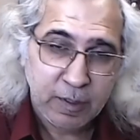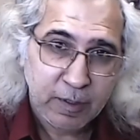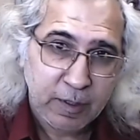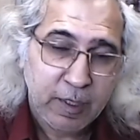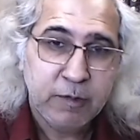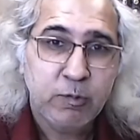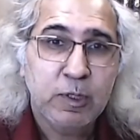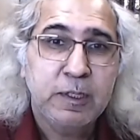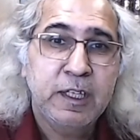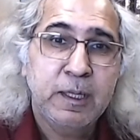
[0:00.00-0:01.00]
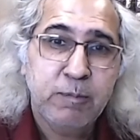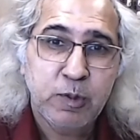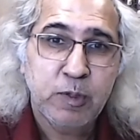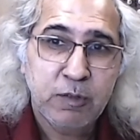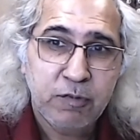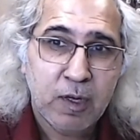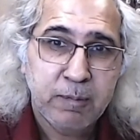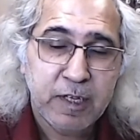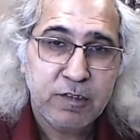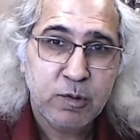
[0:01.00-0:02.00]
it will keep you informed
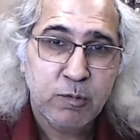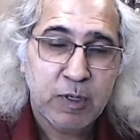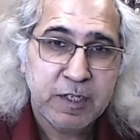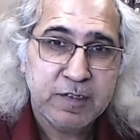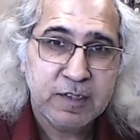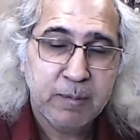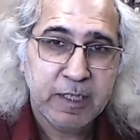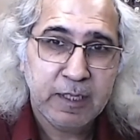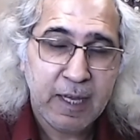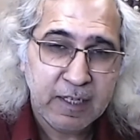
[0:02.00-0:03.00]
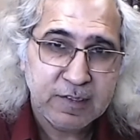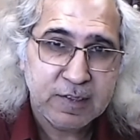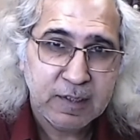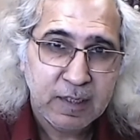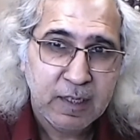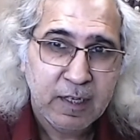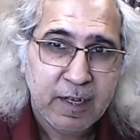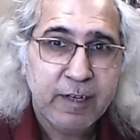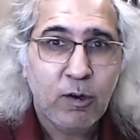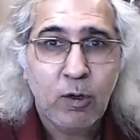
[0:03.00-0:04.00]
as to what is coming next.
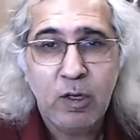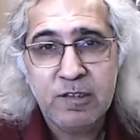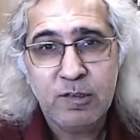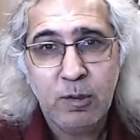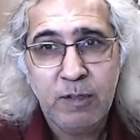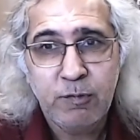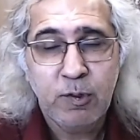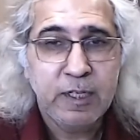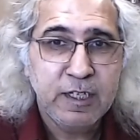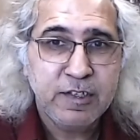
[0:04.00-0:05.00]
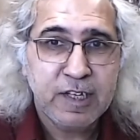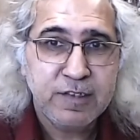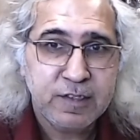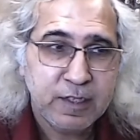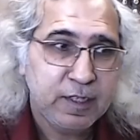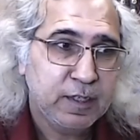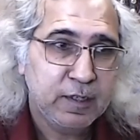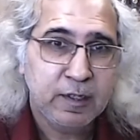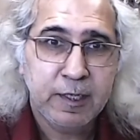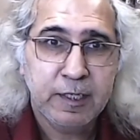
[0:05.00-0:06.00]
And also, if you're interested in
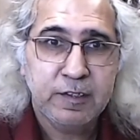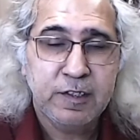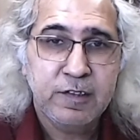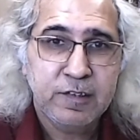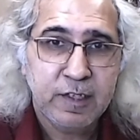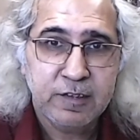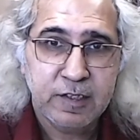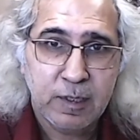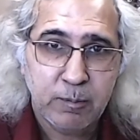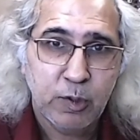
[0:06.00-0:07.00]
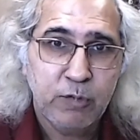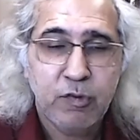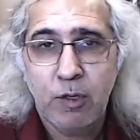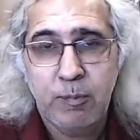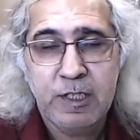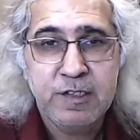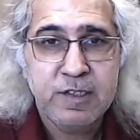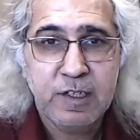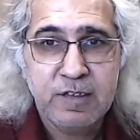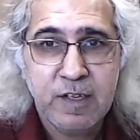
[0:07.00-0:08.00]
learning these things in a more
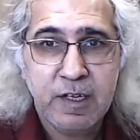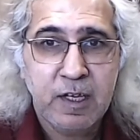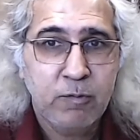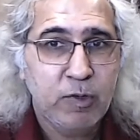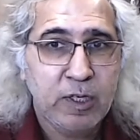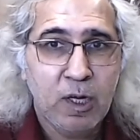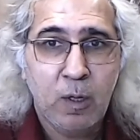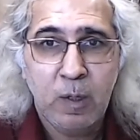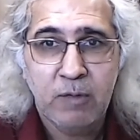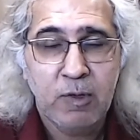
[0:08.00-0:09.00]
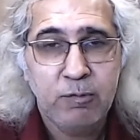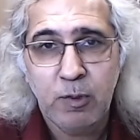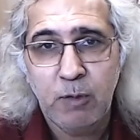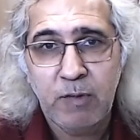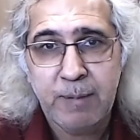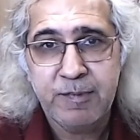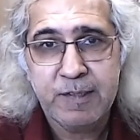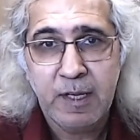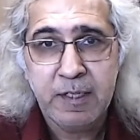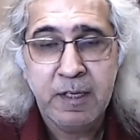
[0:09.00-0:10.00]
formalistic setting, we now have a full website,